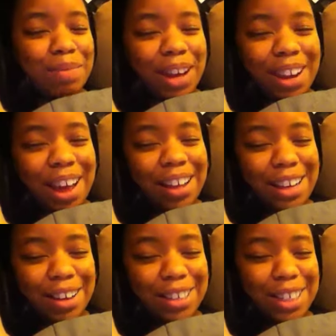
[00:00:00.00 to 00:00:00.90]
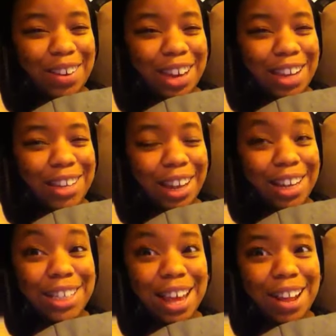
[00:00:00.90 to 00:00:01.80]
but I'll just go ahead and
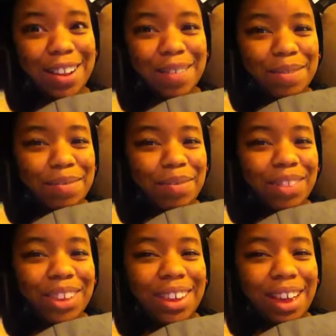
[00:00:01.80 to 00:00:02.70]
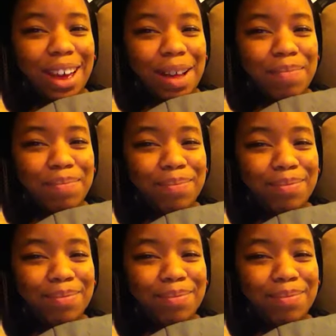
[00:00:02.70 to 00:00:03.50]
like tell. When